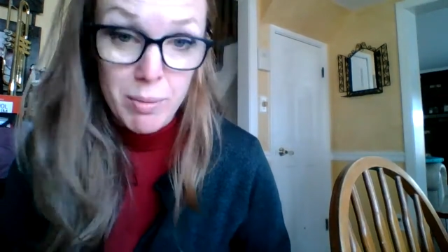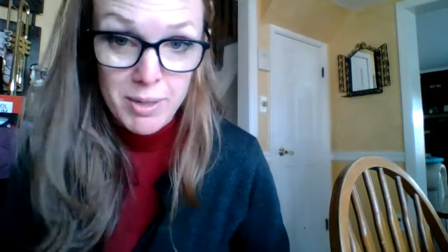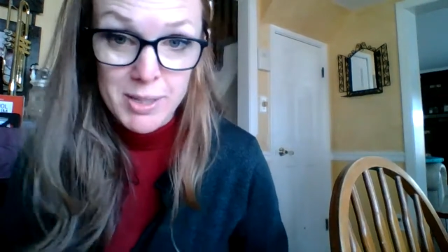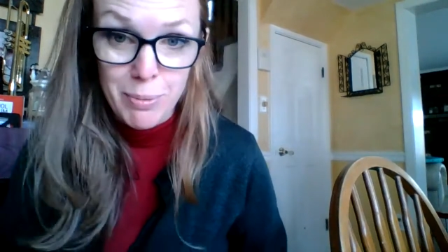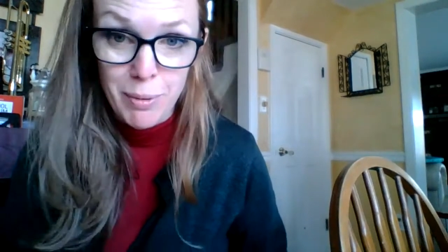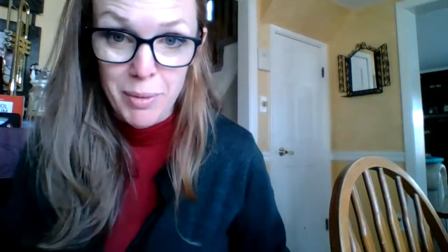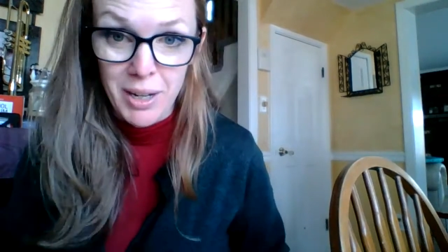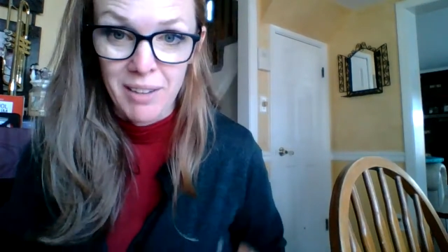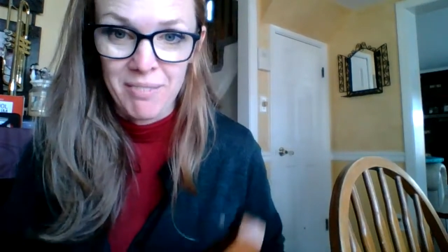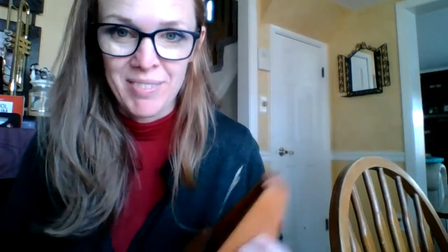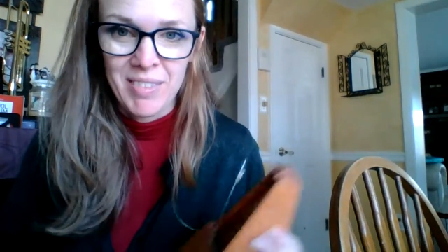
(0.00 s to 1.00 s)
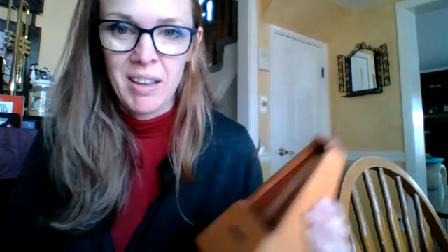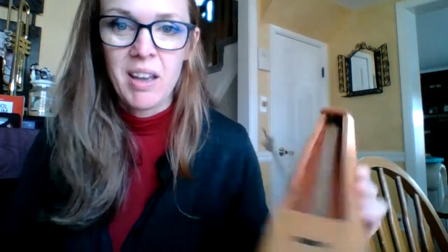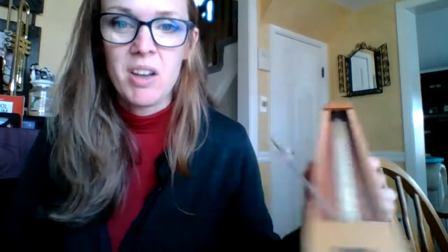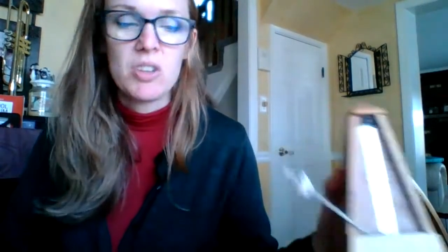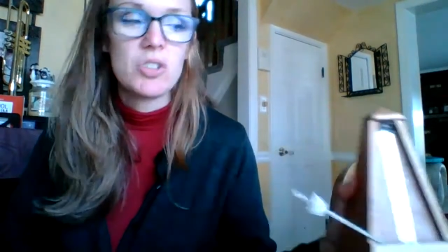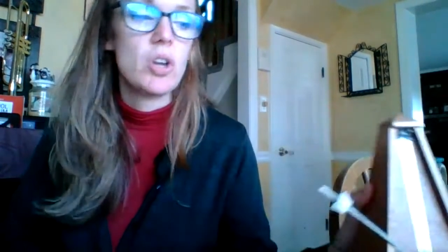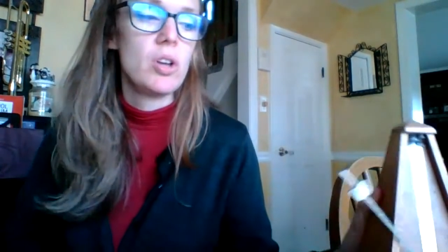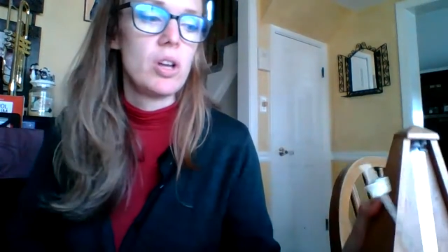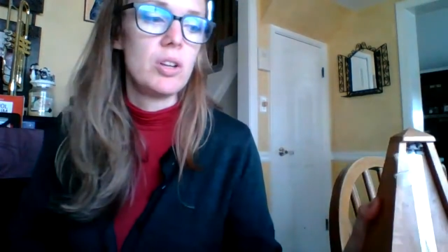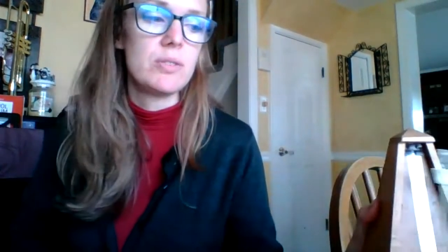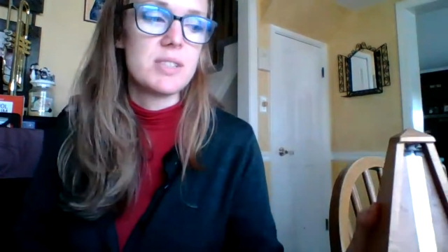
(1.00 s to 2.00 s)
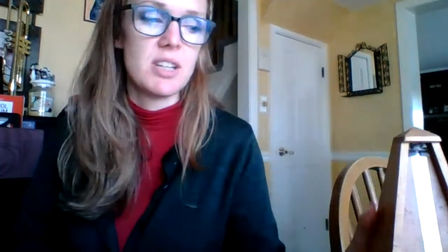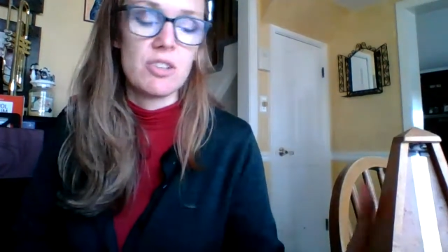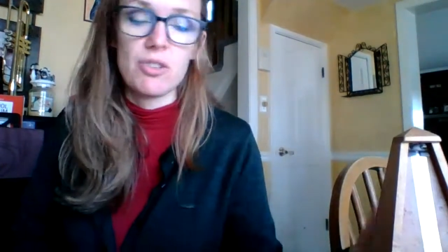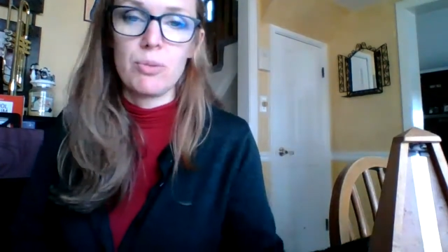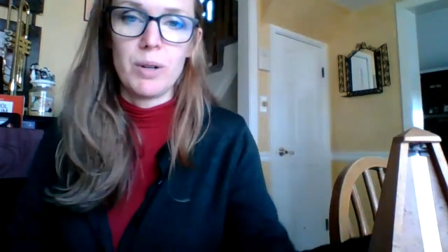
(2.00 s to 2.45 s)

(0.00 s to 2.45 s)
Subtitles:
beats per minute. So you can use digital